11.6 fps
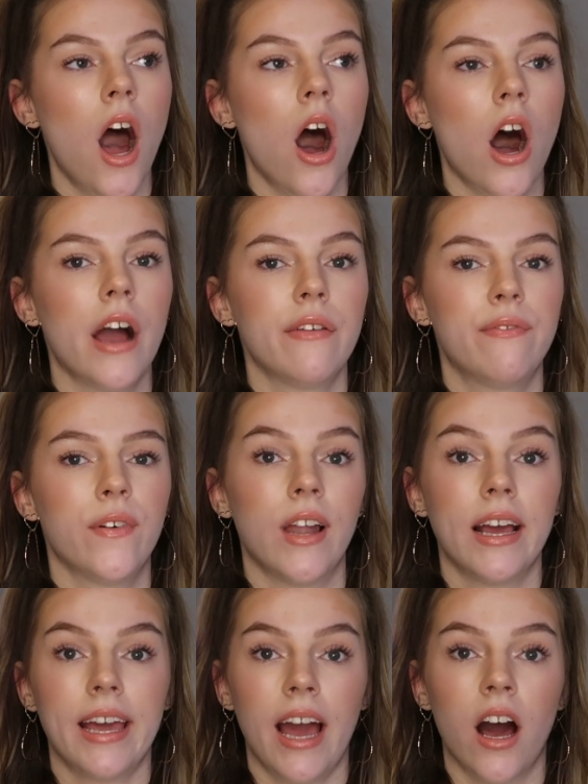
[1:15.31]
I feel
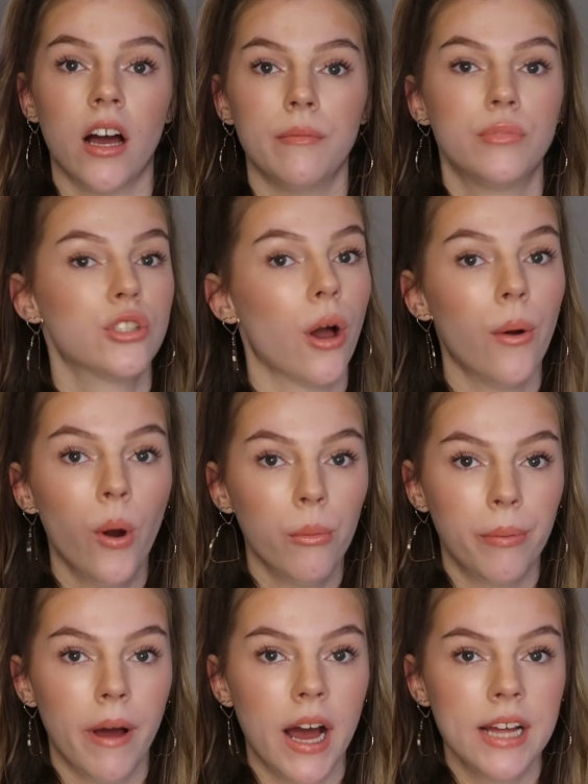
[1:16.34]
like I'm so
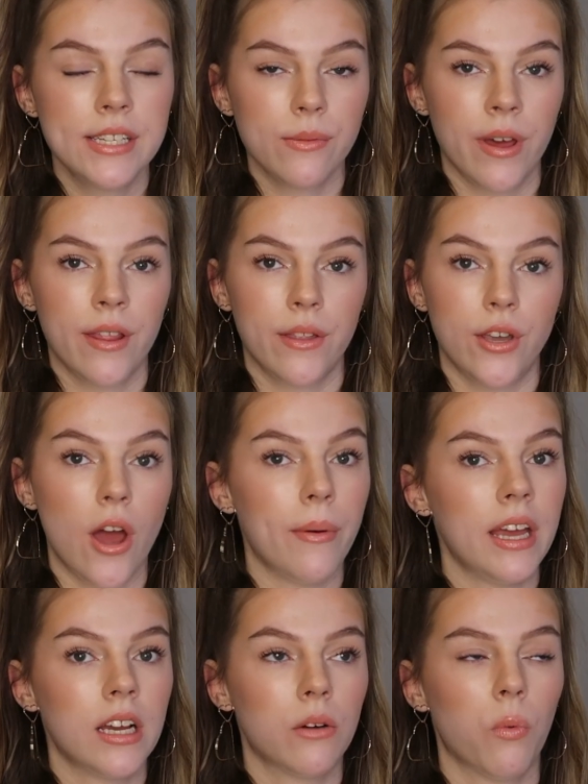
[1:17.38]
unprepared with
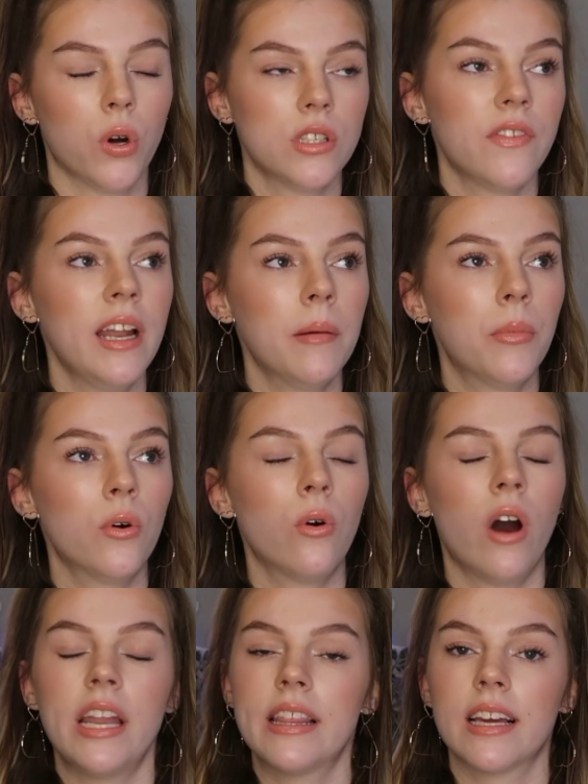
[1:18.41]
knowing what's available
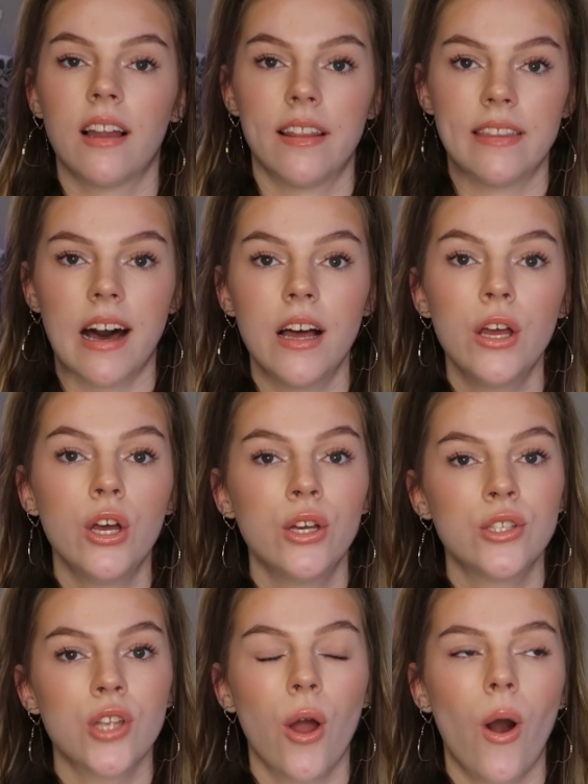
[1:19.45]
or anything like that,
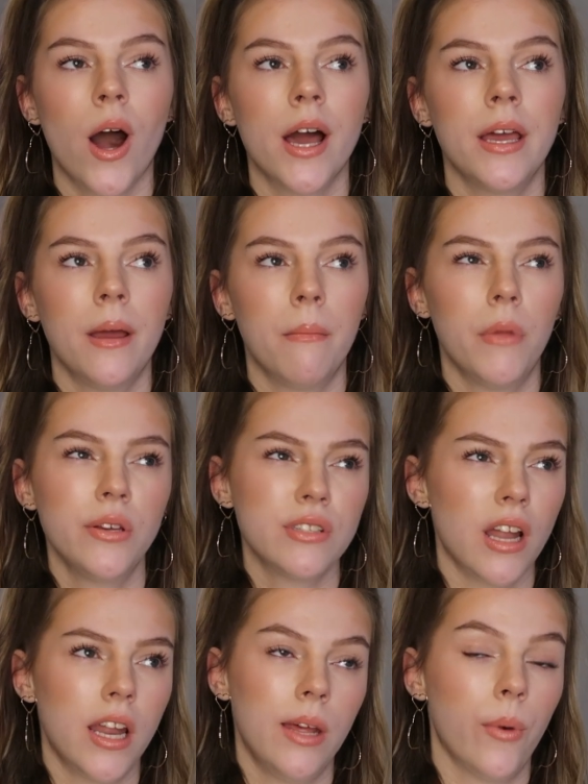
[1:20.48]
so I most
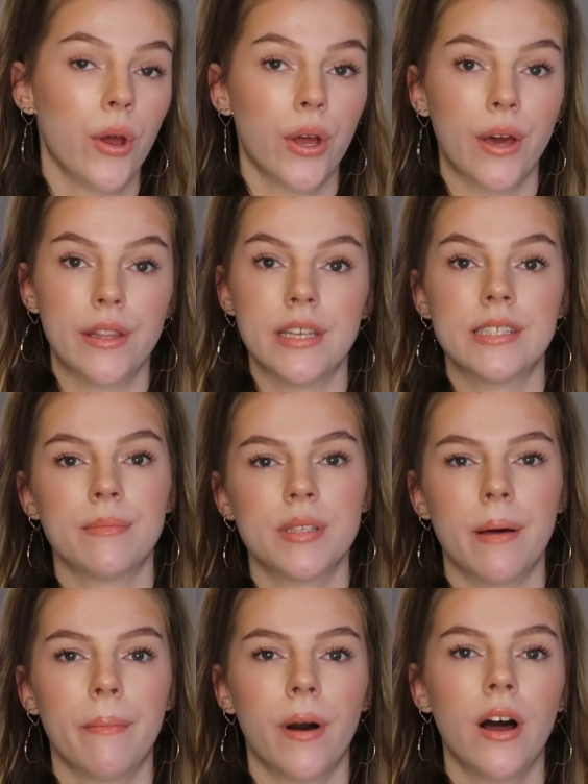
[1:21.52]
likely won't go this
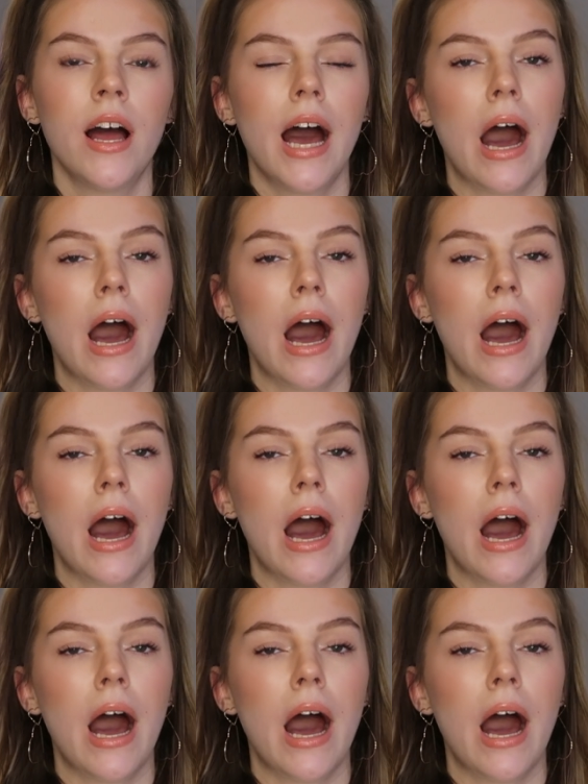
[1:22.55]
September.